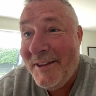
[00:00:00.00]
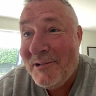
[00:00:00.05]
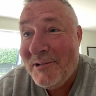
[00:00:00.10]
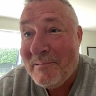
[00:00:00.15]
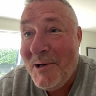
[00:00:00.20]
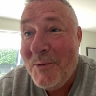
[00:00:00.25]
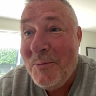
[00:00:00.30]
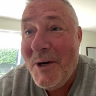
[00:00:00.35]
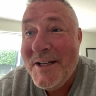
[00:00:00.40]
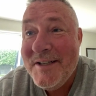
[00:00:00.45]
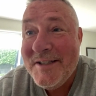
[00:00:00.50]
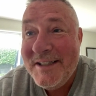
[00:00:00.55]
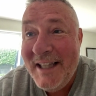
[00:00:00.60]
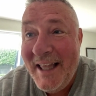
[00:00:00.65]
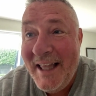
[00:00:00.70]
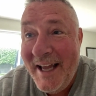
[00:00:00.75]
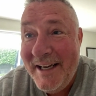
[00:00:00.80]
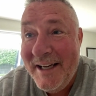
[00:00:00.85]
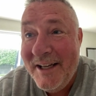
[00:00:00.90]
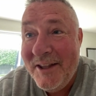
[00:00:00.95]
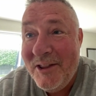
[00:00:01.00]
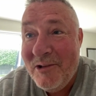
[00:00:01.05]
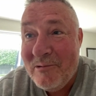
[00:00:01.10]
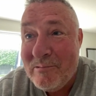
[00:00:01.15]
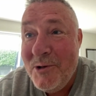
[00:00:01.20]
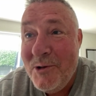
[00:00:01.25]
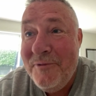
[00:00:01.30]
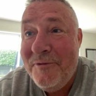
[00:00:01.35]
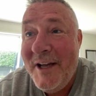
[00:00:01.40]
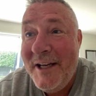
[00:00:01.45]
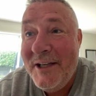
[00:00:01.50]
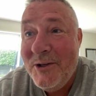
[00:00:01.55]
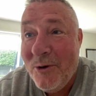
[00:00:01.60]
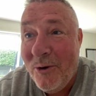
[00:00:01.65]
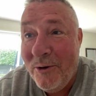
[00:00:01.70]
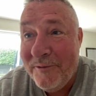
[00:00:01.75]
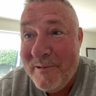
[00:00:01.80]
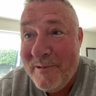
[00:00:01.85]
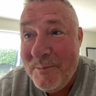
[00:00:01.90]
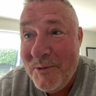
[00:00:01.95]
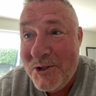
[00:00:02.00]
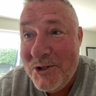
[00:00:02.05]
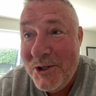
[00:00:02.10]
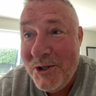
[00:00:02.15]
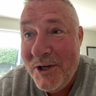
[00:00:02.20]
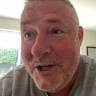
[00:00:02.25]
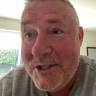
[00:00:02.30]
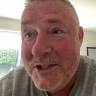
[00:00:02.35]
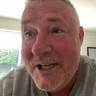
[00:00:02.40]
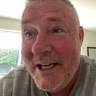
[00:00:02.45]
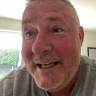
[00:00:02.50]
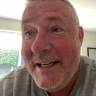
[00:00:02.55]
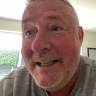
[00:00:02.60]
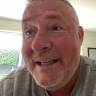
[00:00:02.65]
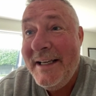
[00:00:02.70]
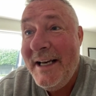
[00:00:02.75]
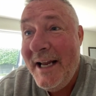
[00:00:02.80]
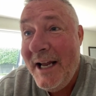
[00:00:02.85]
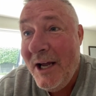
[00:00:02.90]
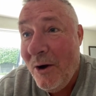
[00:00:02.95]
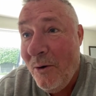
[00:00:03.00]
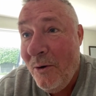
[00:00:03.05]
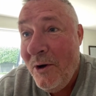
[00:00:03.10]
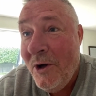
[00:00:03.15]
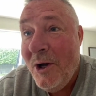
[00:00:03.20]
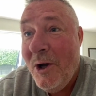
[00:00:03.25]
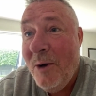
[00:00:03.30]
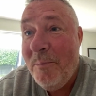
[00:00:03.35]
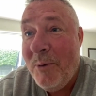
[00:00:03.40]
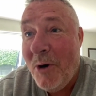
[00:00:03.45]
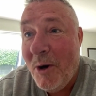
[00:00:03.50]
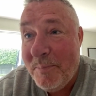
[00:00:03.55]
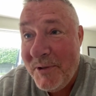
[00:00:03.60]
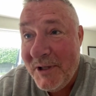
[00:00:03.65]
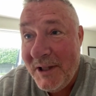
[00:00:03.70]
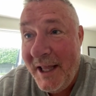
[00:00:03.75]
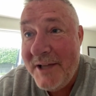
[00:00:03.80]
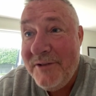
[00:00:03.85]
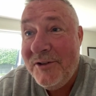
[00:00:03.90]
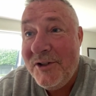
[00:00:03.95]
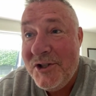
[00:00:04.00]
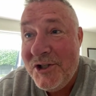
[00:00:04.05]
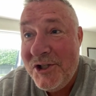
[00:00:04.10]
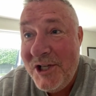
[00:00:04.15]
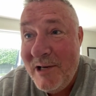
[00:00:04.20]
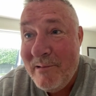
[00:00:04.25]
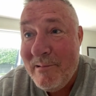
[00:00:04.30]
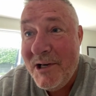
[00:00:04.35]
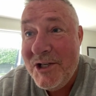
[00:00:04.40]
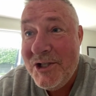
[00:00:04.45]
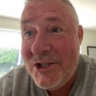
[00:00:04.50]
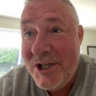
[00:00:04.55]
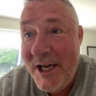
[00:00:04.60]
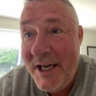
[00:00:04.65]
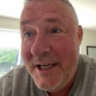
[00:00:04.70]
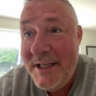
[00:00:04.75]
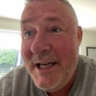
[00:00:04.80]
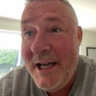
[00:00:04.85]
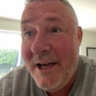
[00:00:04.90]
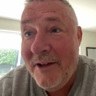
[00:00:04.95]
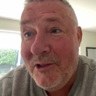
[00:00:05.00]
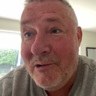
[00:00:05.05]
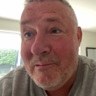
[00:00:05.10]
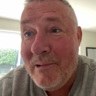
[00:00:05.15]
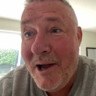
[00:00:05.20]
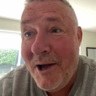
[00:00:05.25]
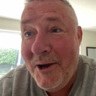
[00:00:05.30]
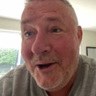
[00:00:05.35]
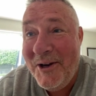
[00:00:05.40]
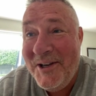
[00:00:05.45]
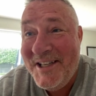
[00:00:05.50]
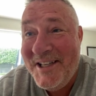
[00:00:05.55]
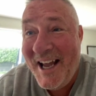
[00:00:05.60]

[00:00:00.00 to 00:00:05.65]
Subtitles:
3 weeks later, the roof had gone from the church, and it now populates a shearing shed down the road.